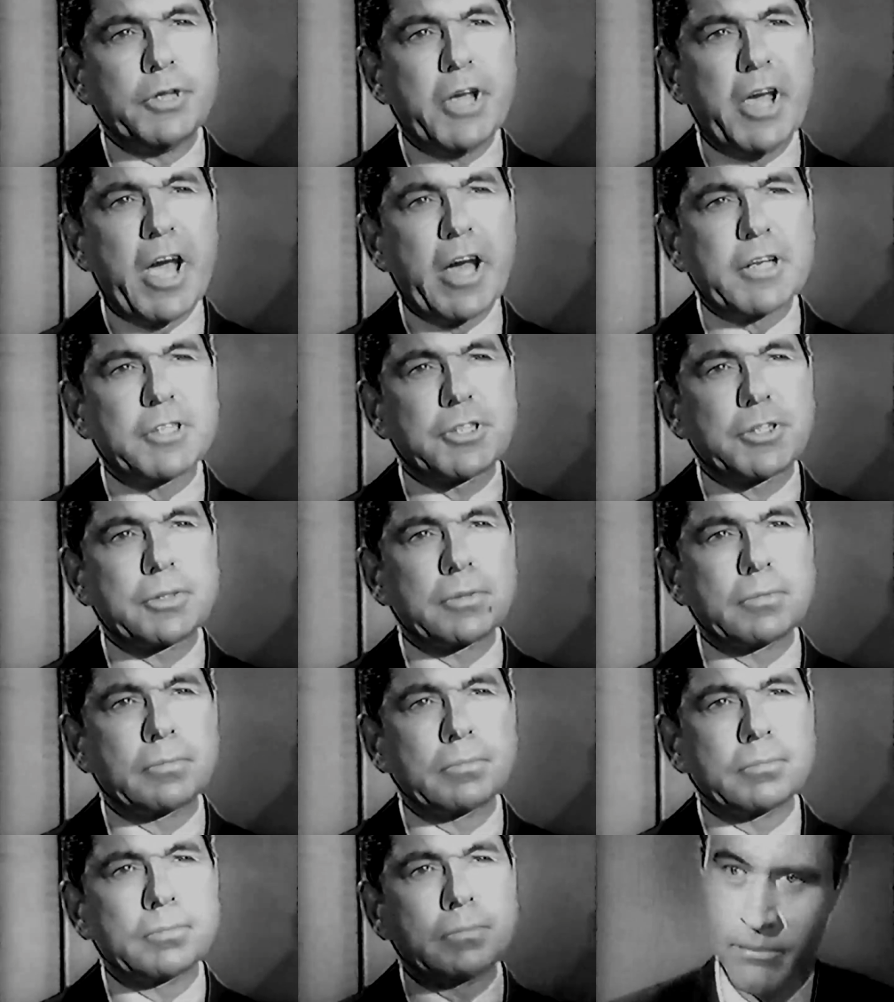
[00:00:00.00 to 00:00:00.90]
Yes.
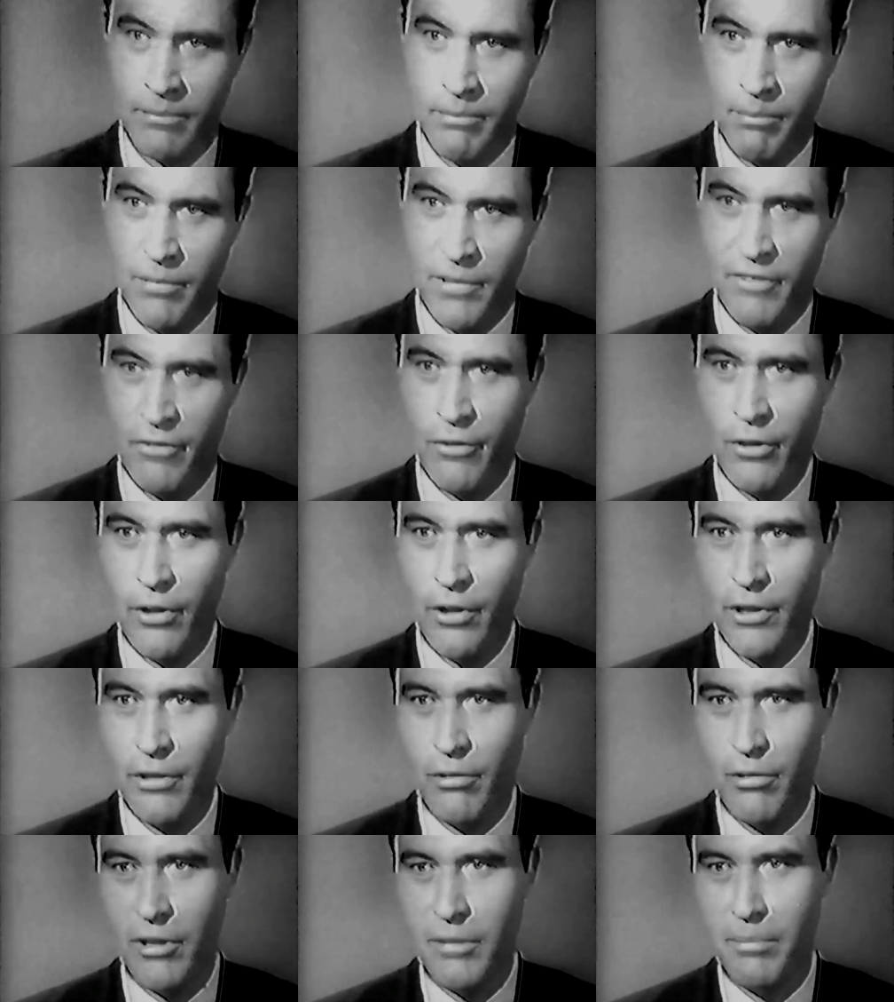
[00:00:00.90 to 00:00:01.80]

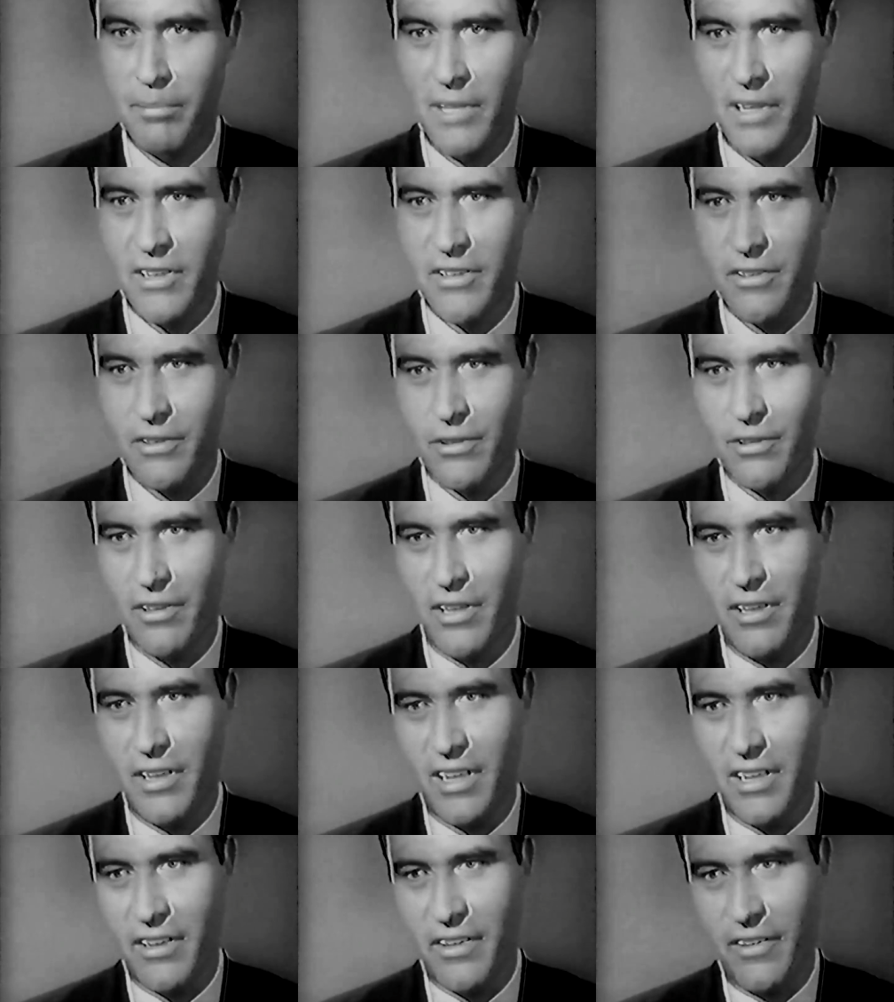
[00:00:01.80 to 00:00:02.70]
Before you administered
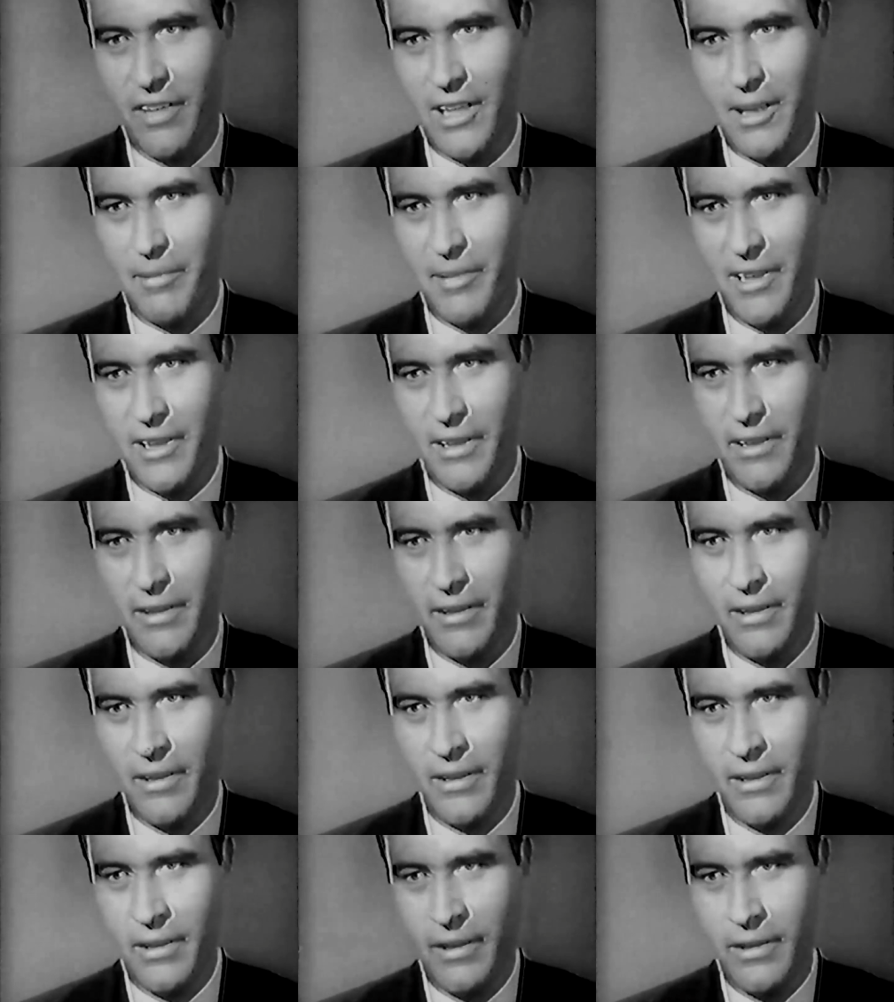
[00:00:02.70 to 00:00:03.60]
the nicothamide,
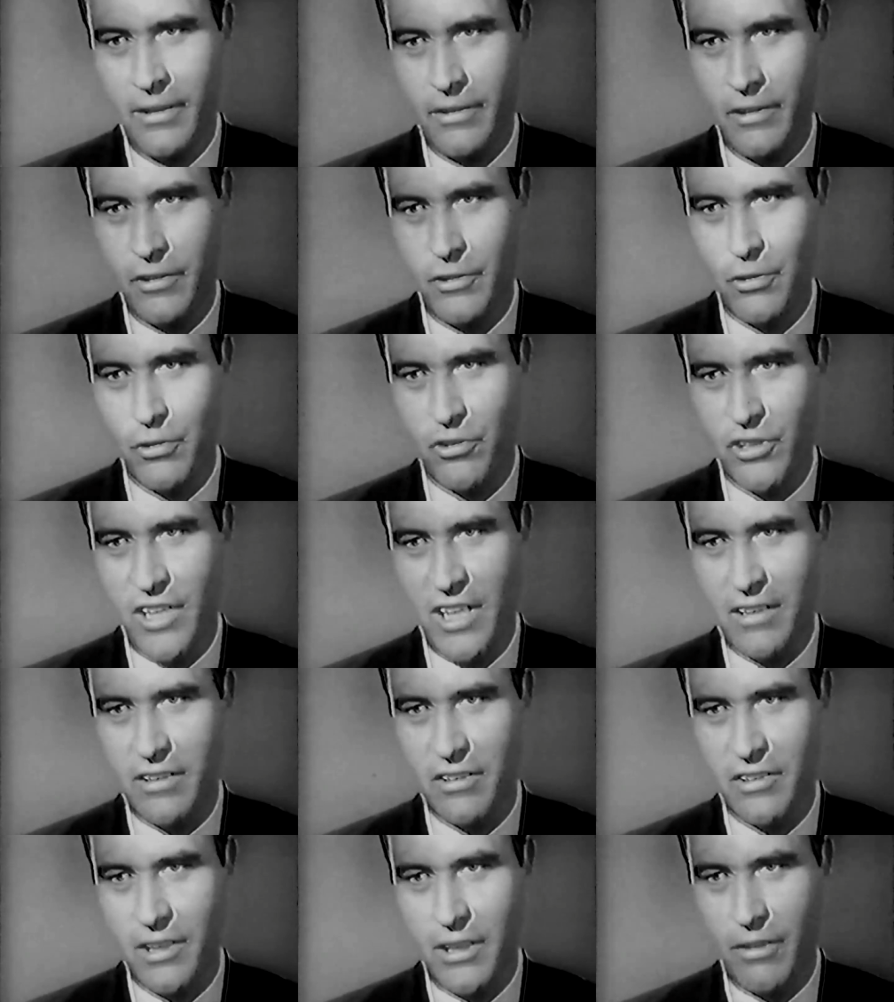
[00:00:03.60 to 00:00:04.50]
did you
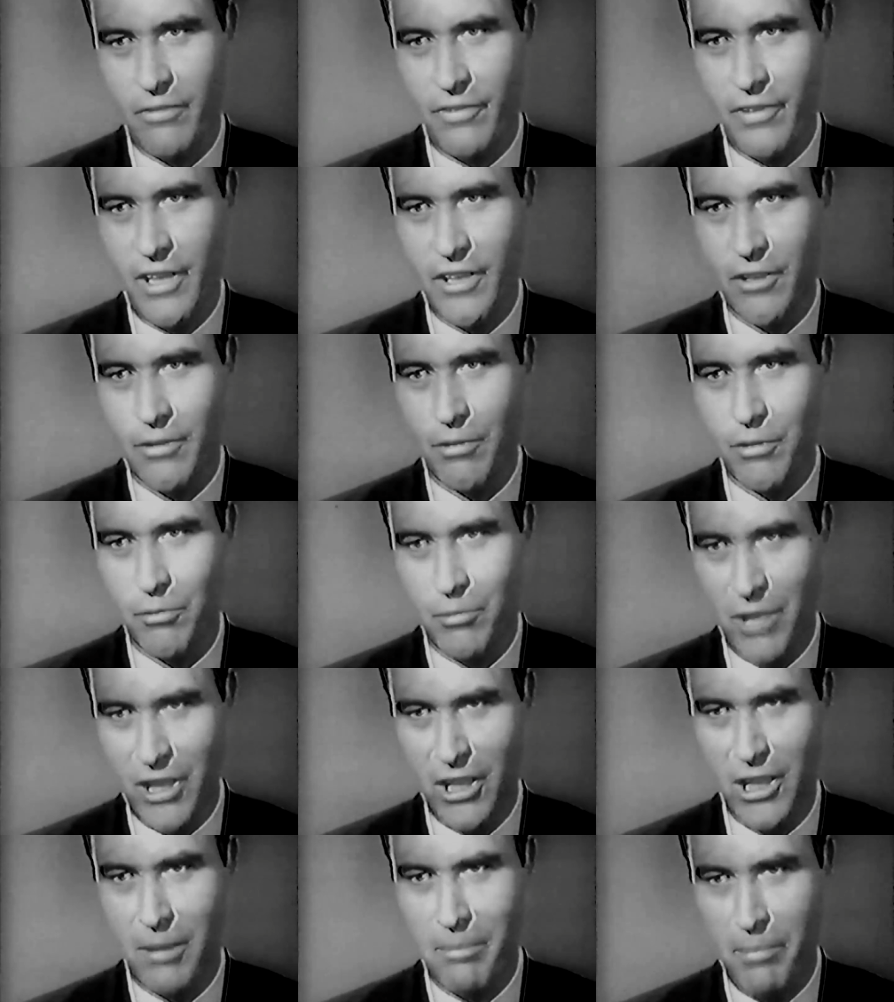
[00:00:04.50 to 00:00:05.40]
check to see if Fancher was
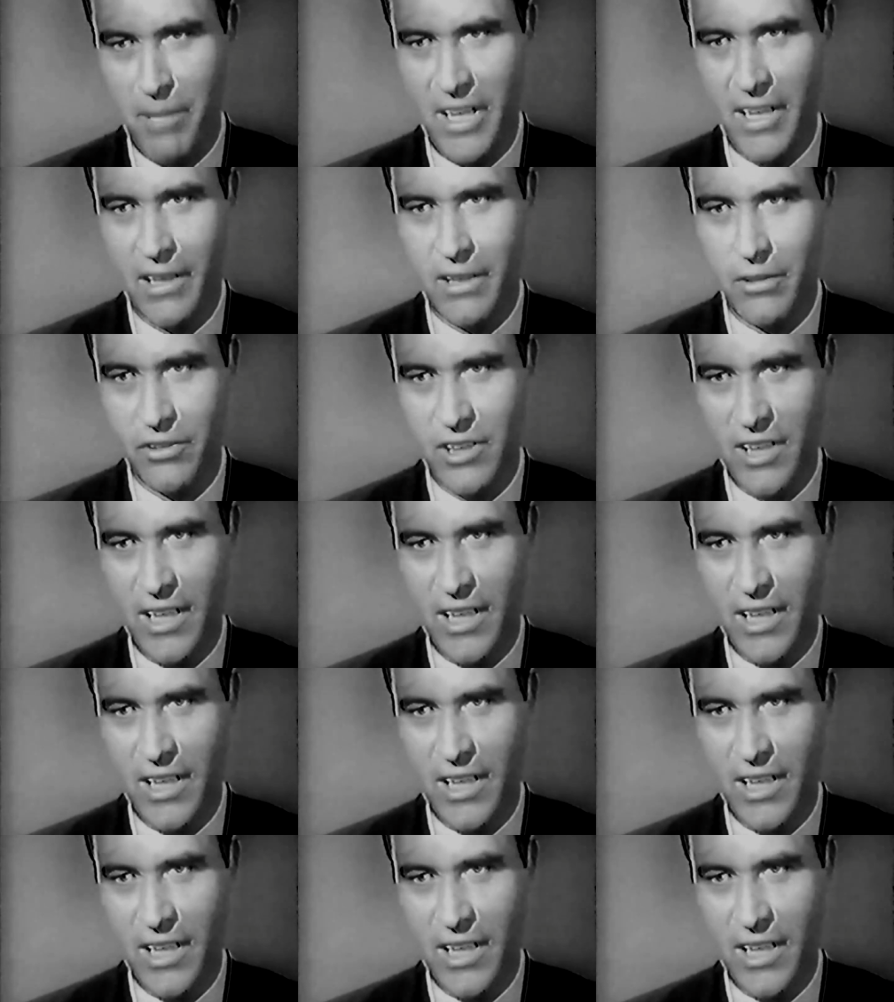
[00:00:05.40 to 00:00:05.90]
wearing a medical